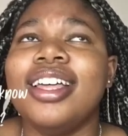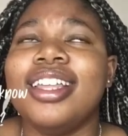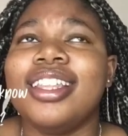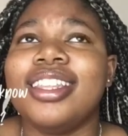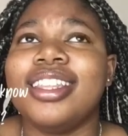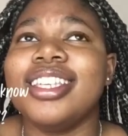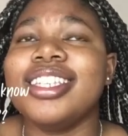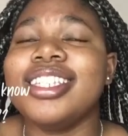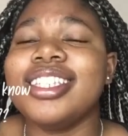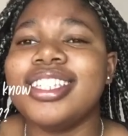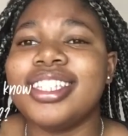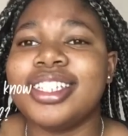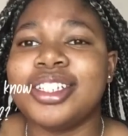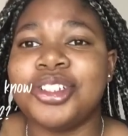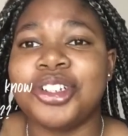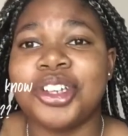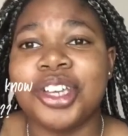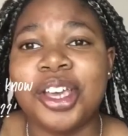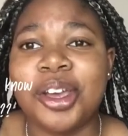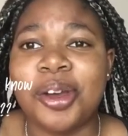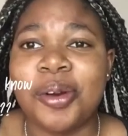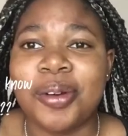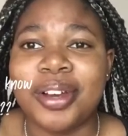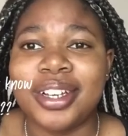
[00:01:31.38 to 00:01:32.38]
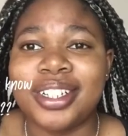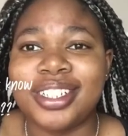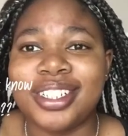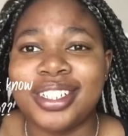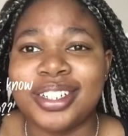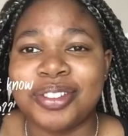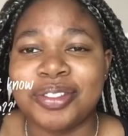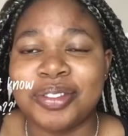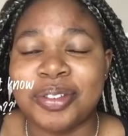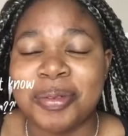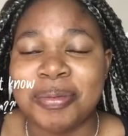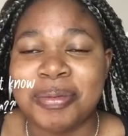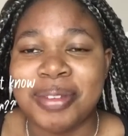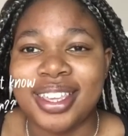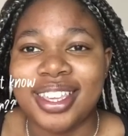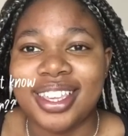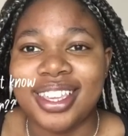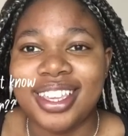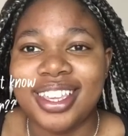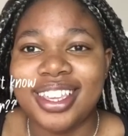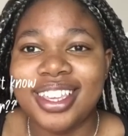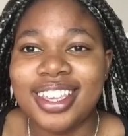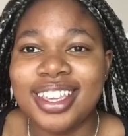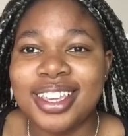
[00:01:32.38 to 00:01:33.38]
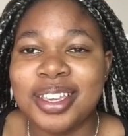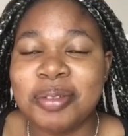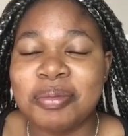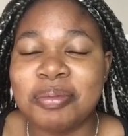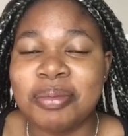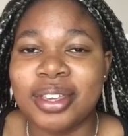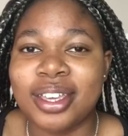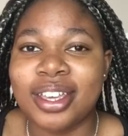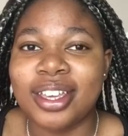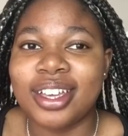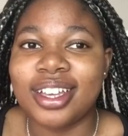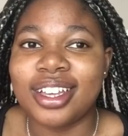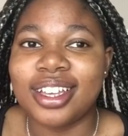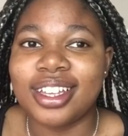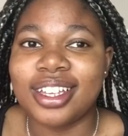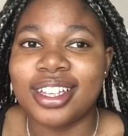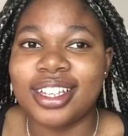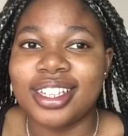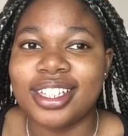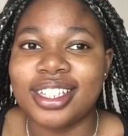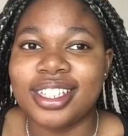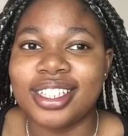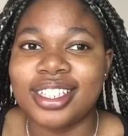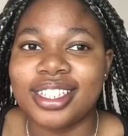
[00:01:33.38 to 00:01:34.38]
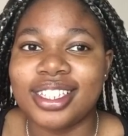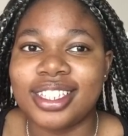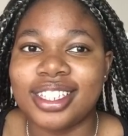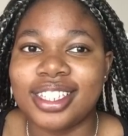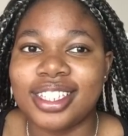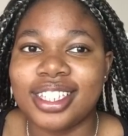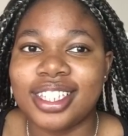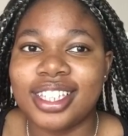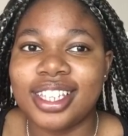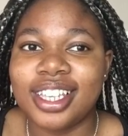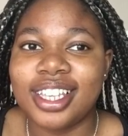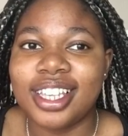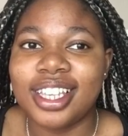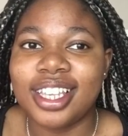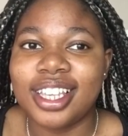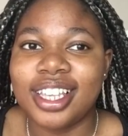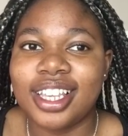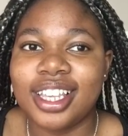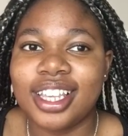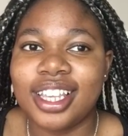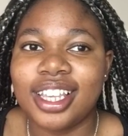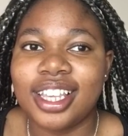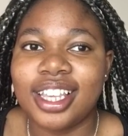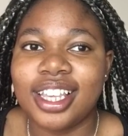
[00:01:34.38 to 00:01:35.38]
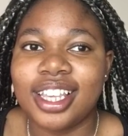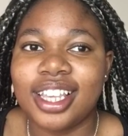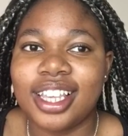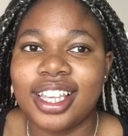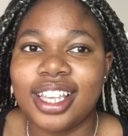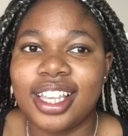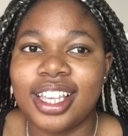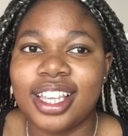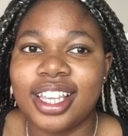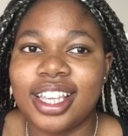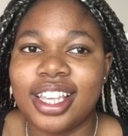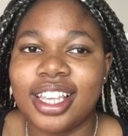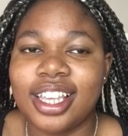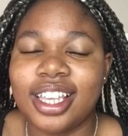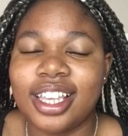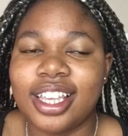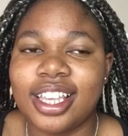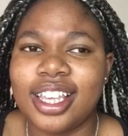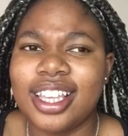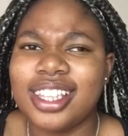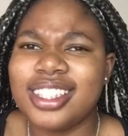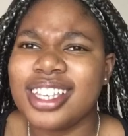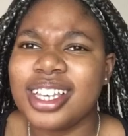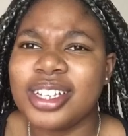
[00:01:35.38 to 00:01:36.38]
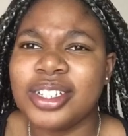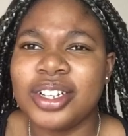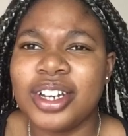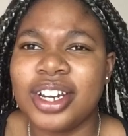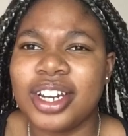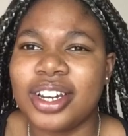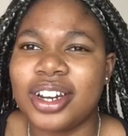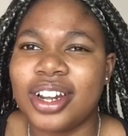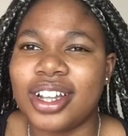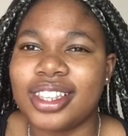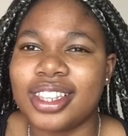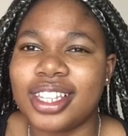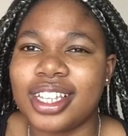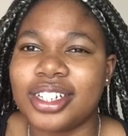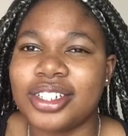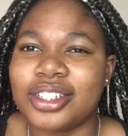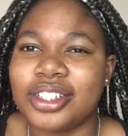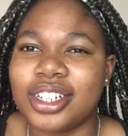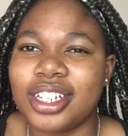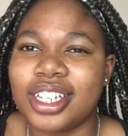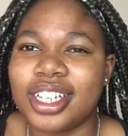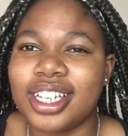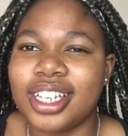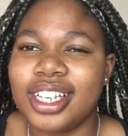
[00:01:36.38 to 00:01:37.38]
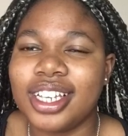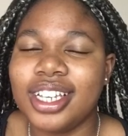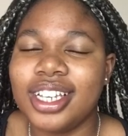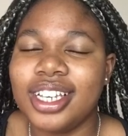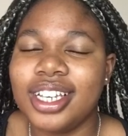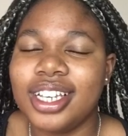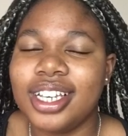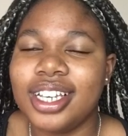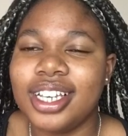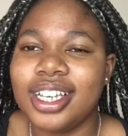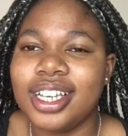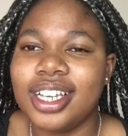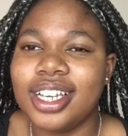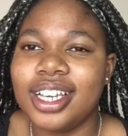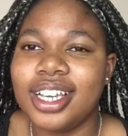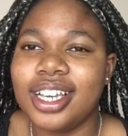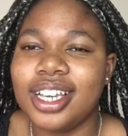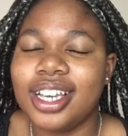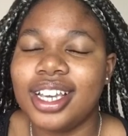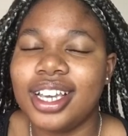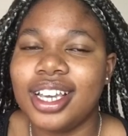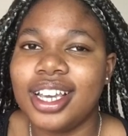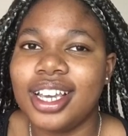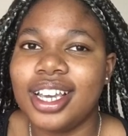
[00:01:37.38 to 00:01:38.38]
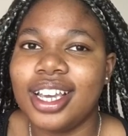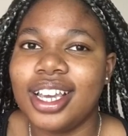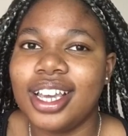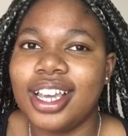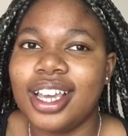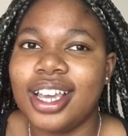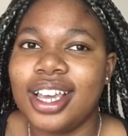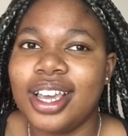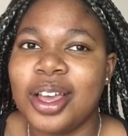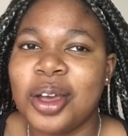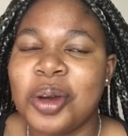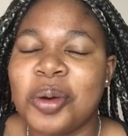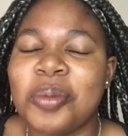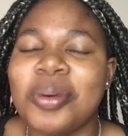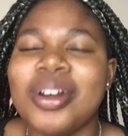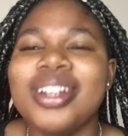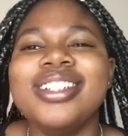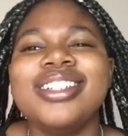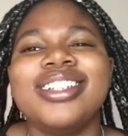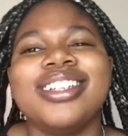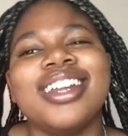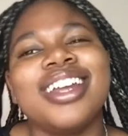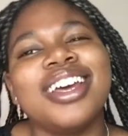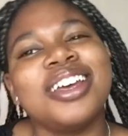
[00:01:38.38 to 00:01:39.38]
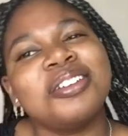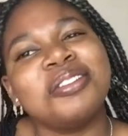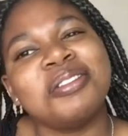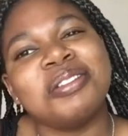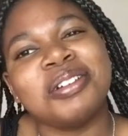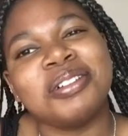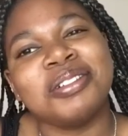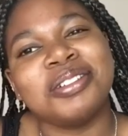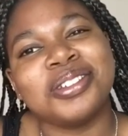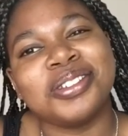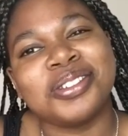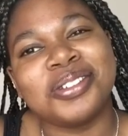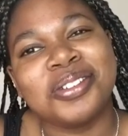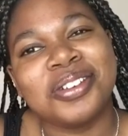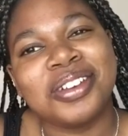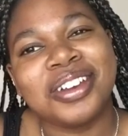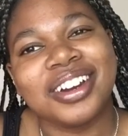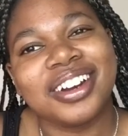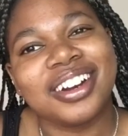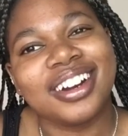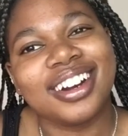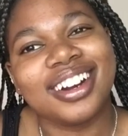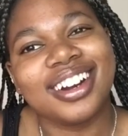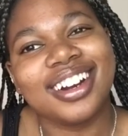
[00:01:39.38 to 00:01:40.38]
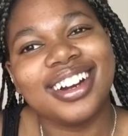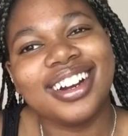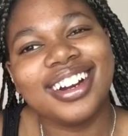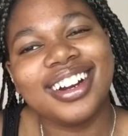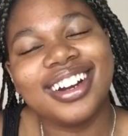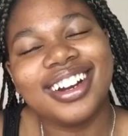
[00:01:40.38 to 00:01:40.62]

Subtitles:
This is a tricky question for me because it's actually not that tricky. When did I know I was queer?